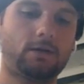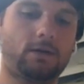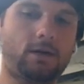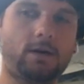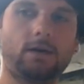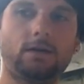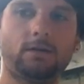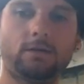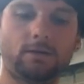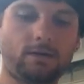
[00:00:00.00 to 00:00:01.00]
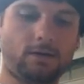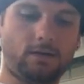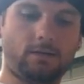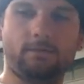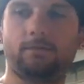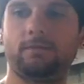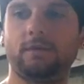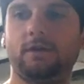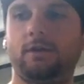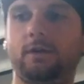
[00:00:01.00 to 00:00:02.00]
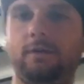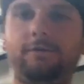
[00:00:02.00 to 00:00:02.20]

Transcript: Okay, then you're going to